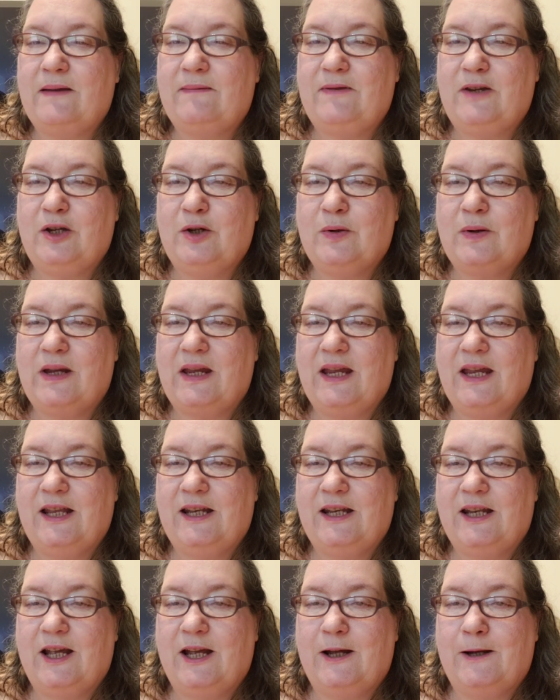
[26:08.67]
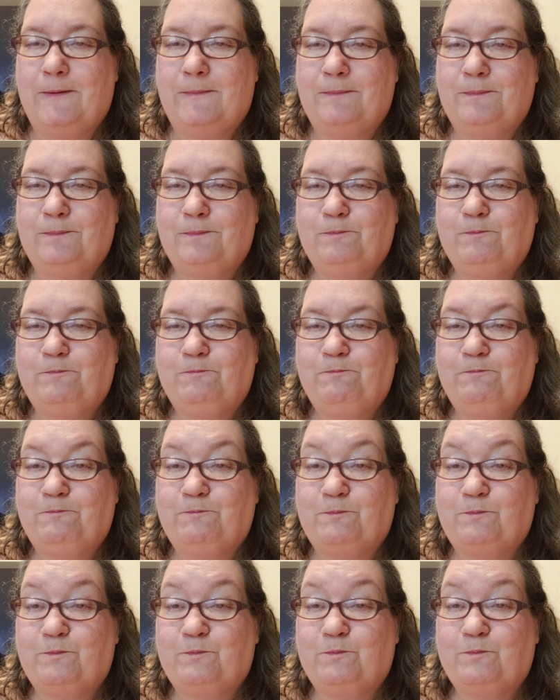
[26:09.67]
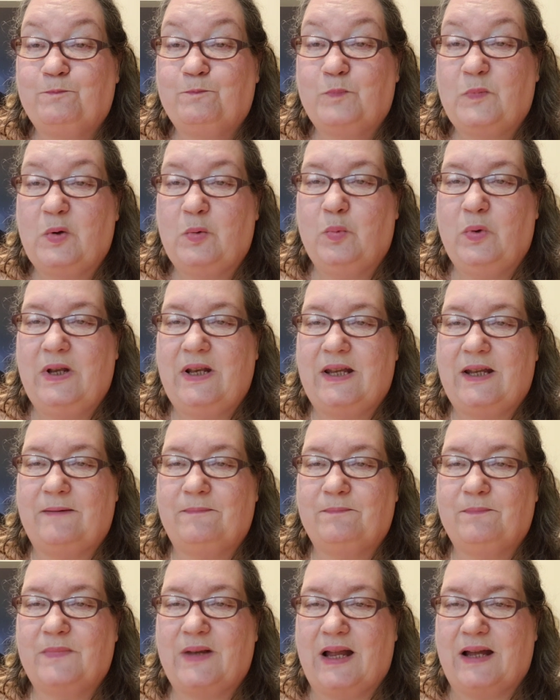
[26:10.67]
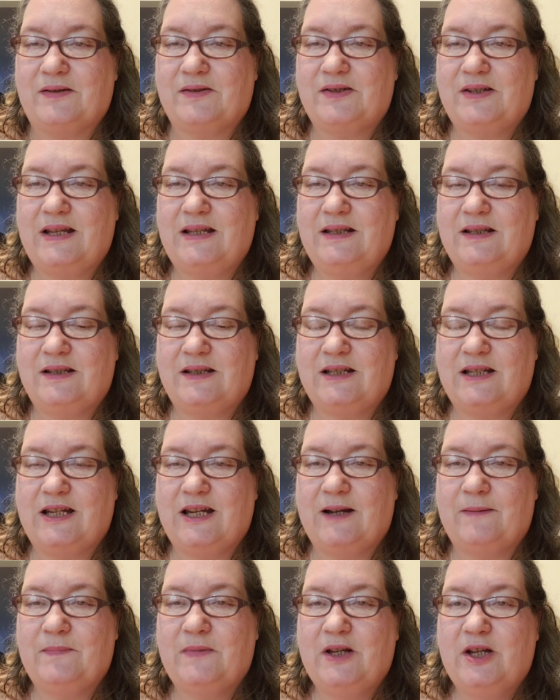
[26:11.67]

of you can win it. I'll send it to you.